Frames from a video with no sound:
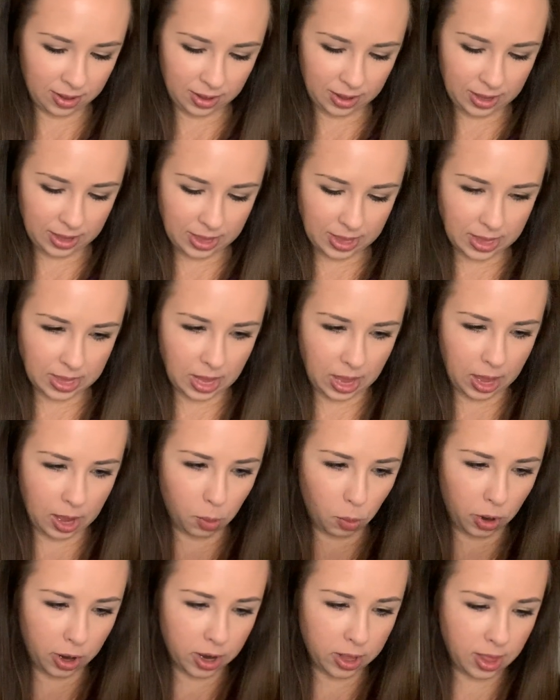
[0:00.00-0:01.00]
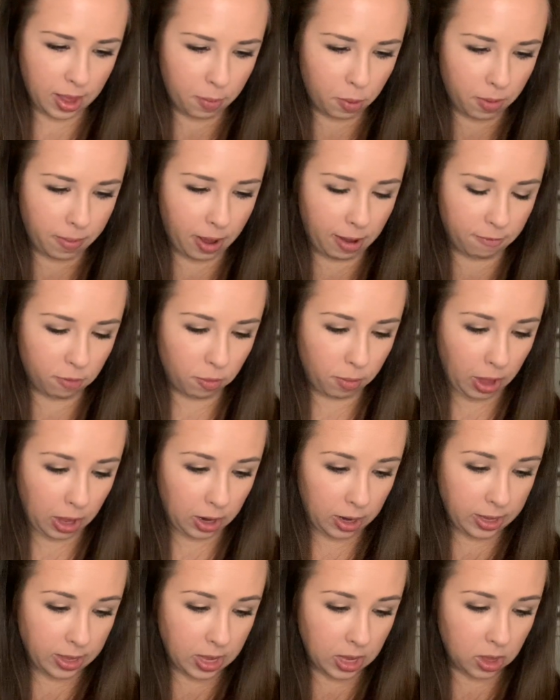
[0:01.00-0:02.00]
Let's see, where did they put For
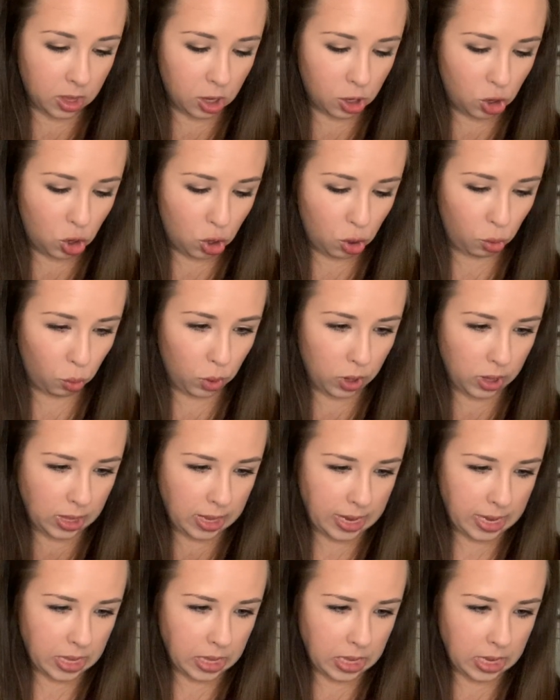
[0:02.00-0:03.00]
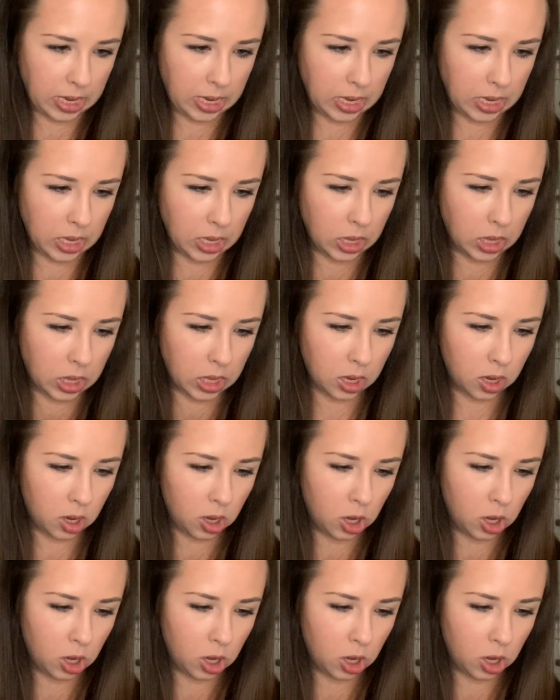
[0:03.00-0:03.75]
Melon? It's in the new releases.